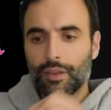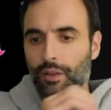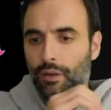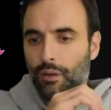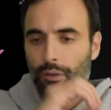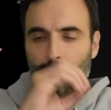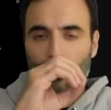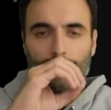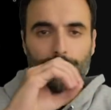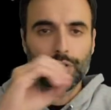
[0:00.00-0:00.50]

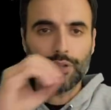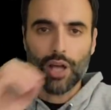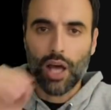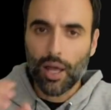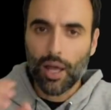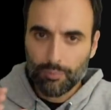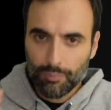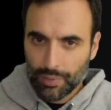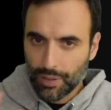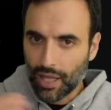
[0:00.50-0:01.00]
their
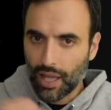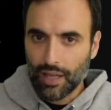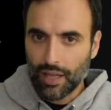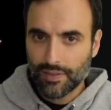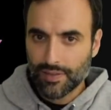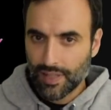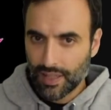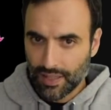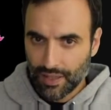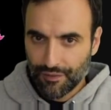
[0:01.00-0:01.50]
dot
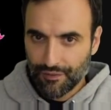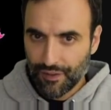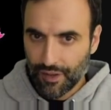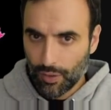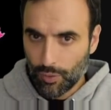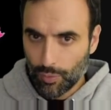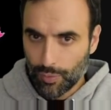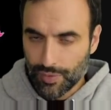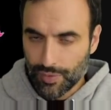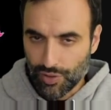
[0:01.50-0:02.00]
plots like the
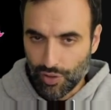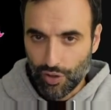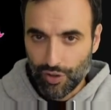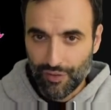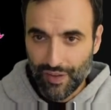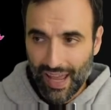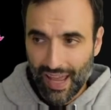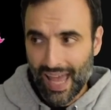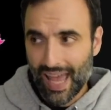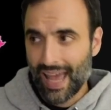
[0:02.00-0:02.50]
Federal
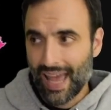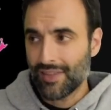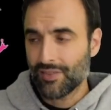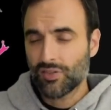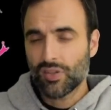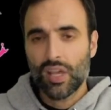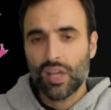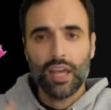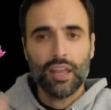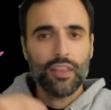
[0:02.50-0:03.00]
Reserve
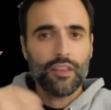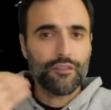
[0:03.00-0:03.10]
has,